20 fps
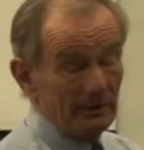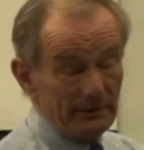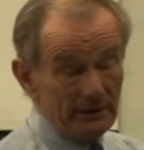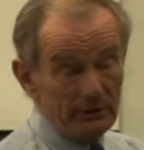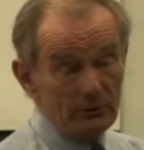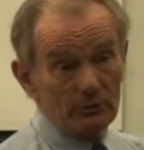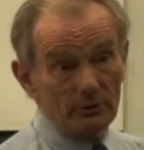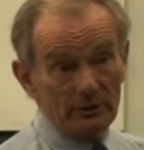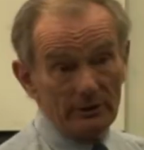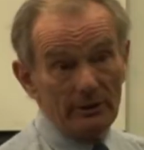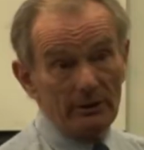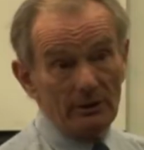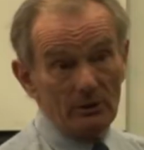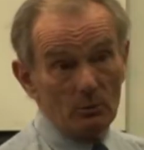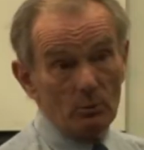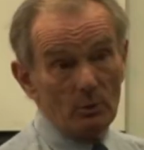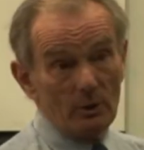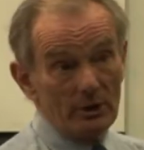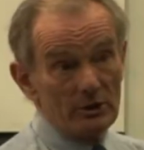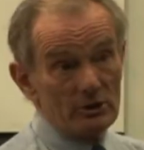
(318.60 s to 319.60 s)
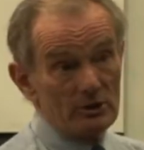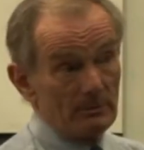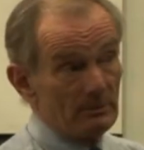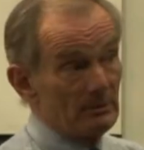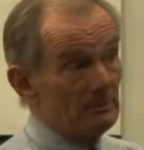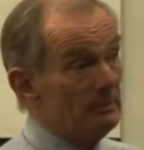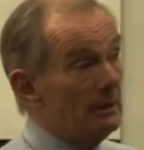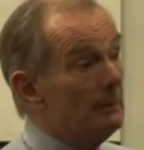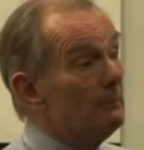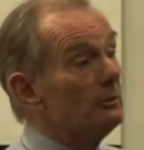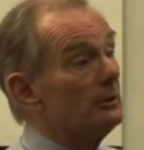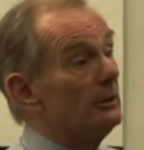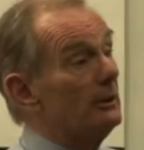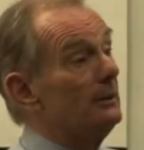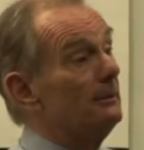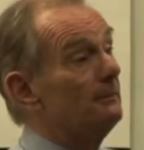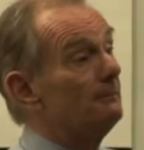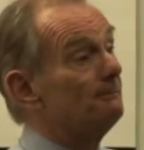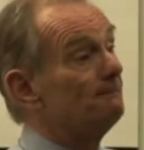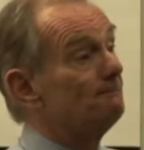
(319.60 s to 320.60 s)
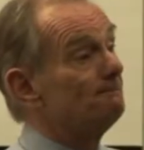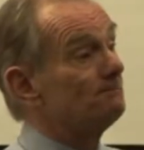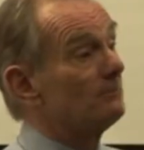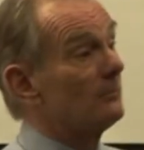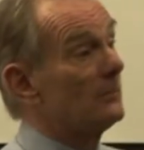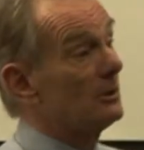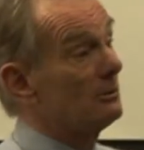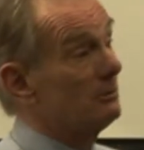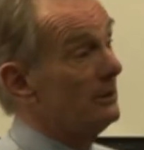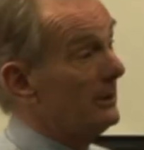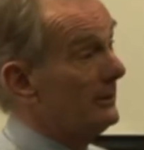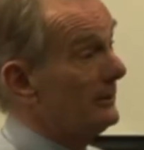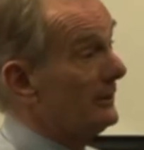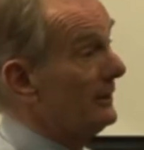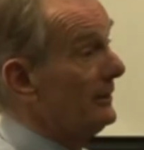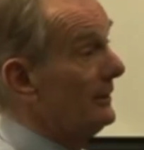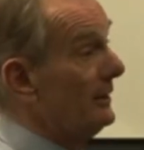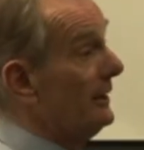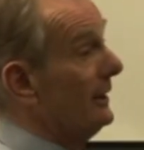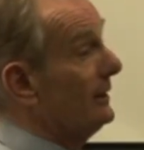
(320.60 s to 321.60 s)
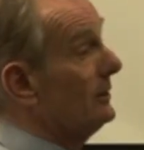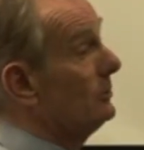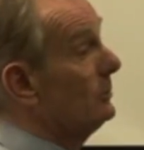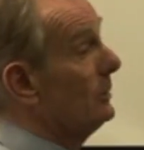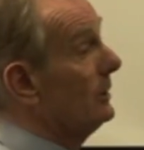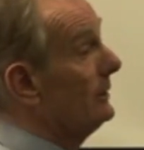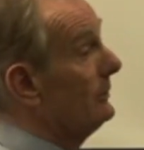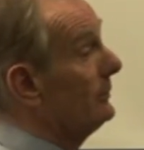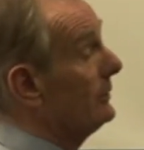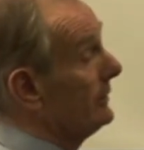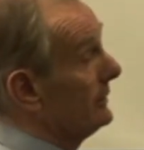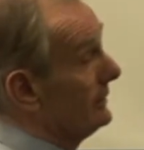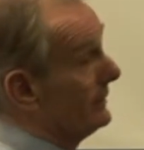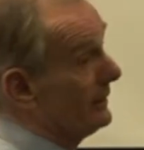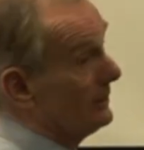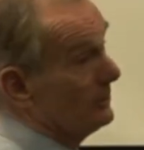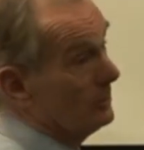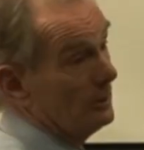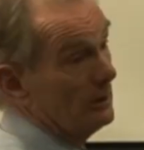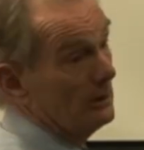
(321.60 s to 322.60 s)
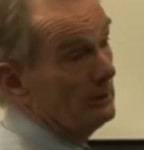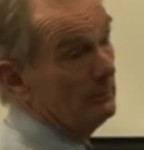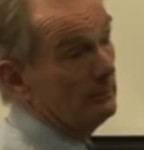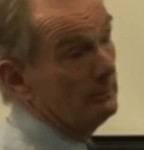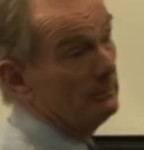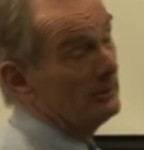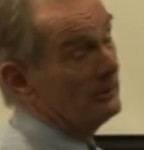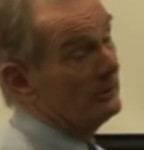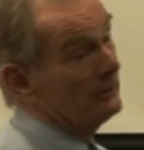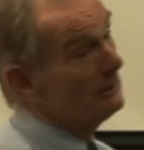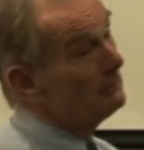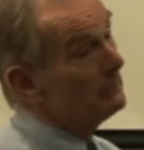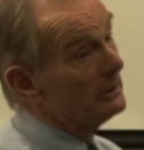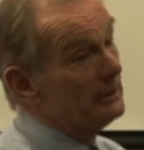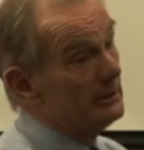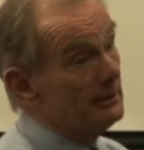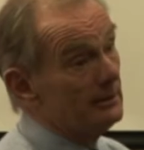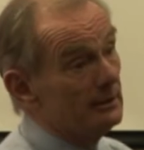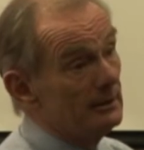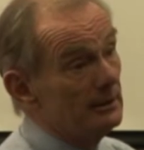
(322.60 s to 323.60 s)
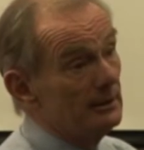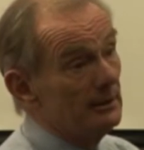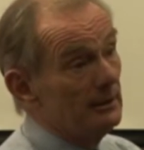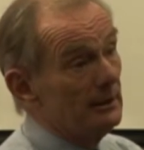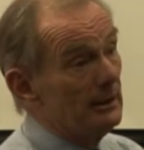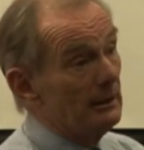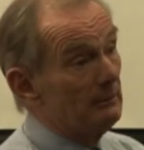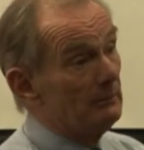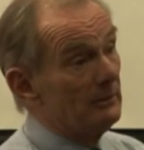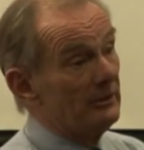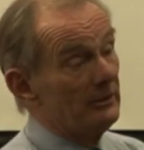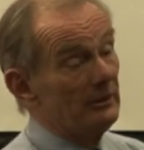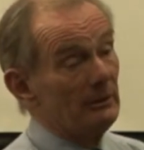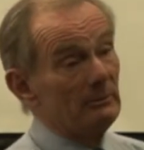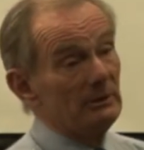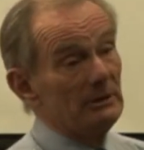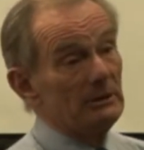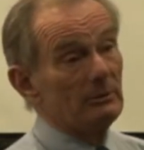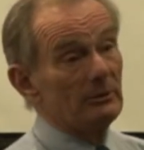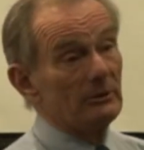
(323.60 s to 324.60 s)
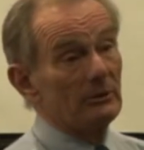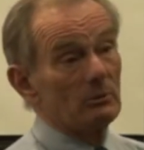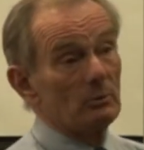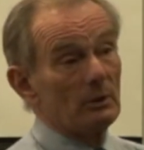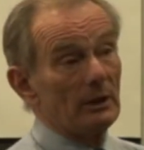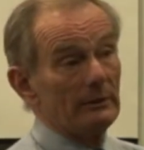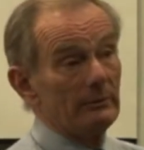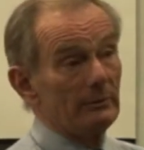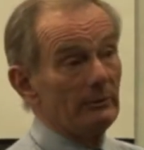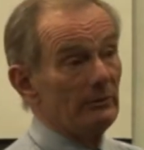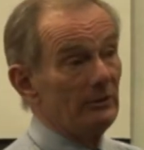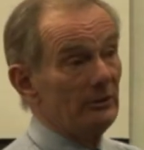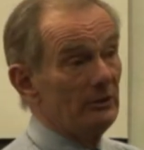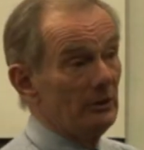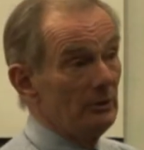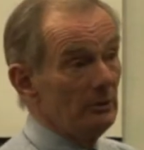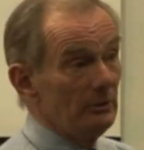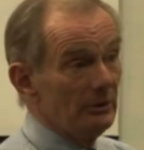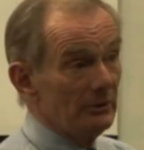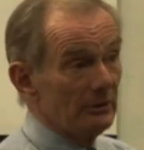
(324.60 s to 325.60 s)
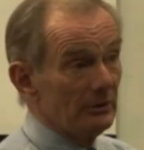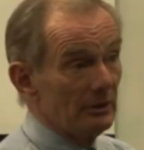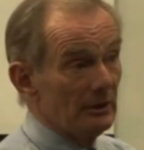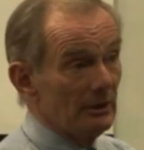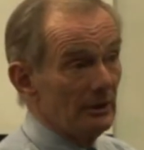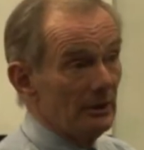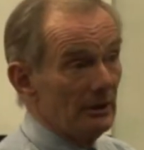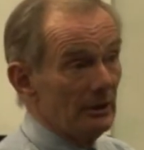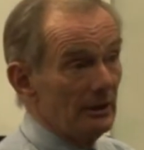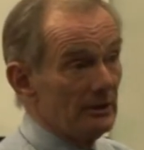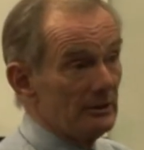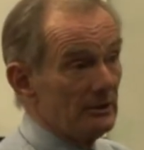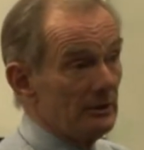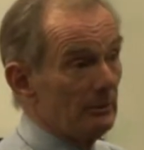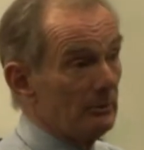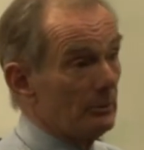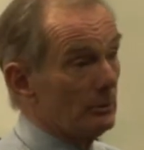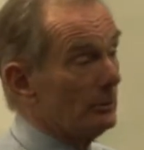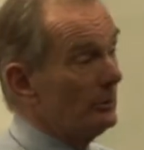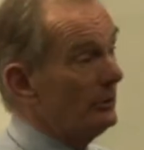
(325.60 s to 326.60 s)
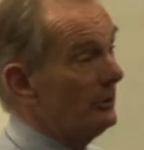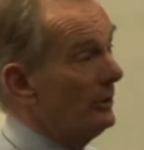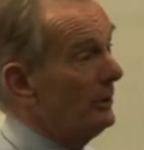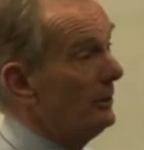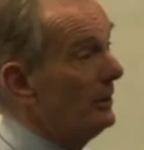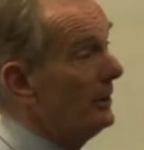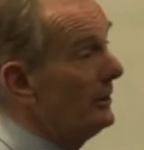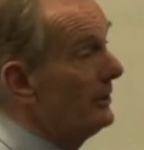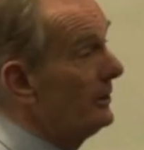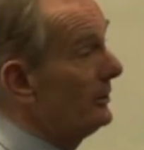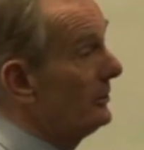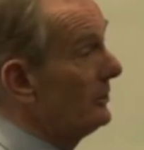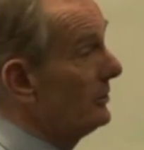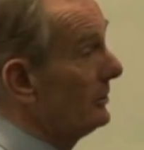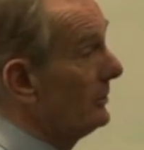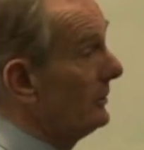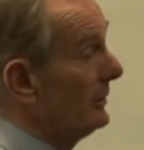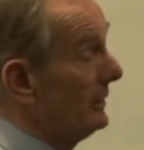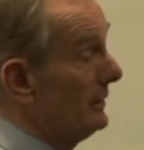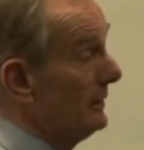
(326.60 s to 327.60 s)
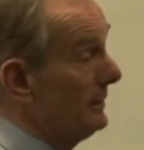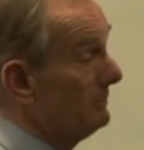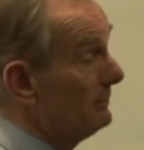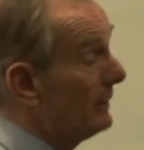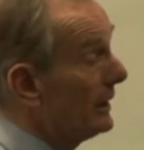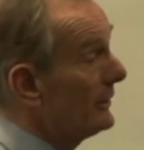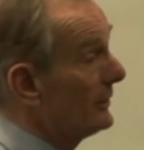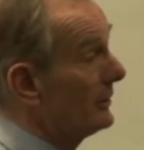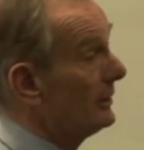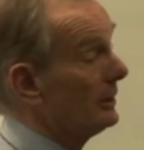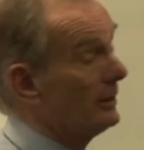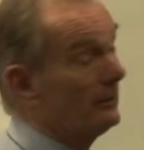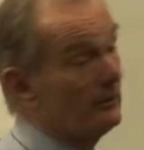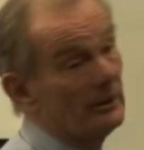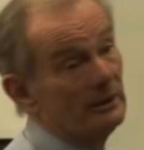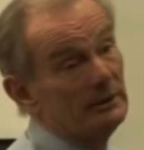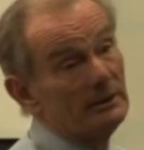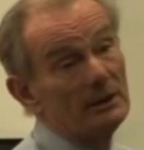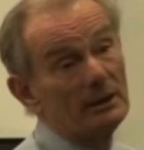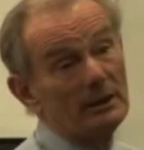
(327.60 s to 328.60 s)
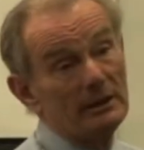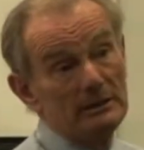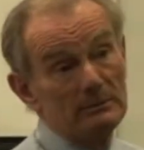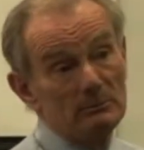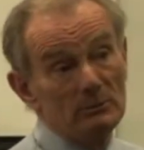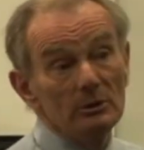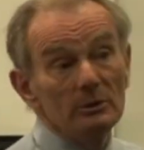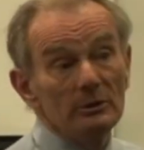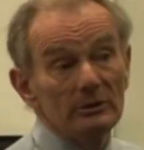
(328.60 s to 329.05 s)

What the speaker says: literally worshipped memory. The Greeks, they say, had a word for it, and that word was Mnemosyne. And Mnemosyne was the wife of Zeus, and she was also the mother of the nine